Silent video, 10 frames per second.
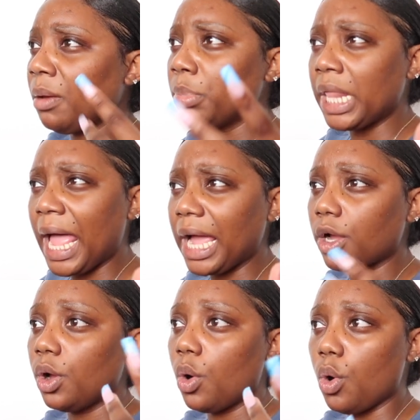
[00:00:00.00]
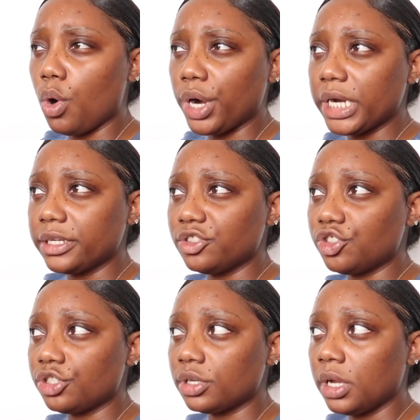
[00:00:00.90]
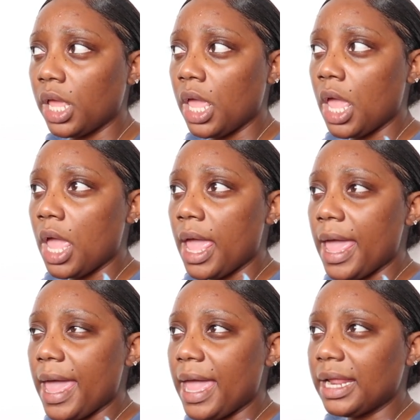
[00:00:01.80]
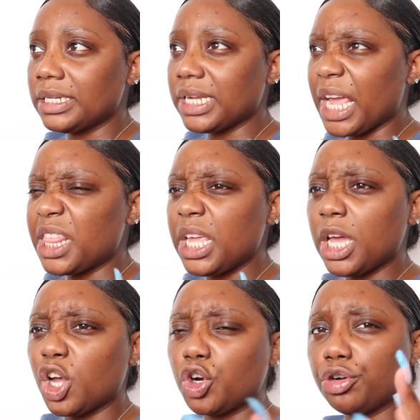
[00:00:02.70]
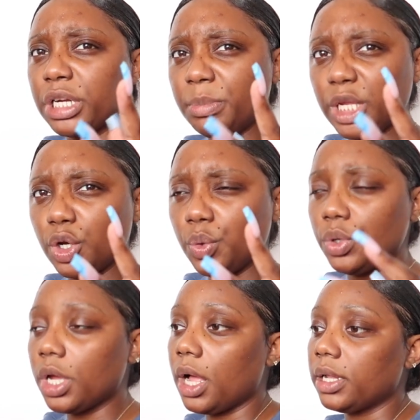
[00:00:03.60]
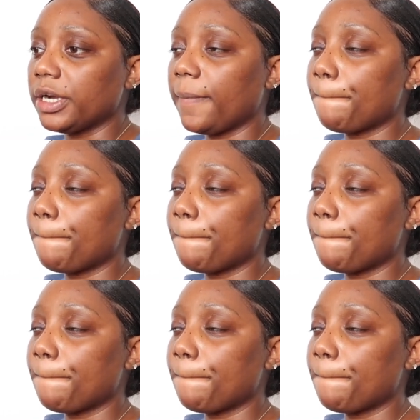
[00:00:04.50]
black, orange, and I think a creamy nude color.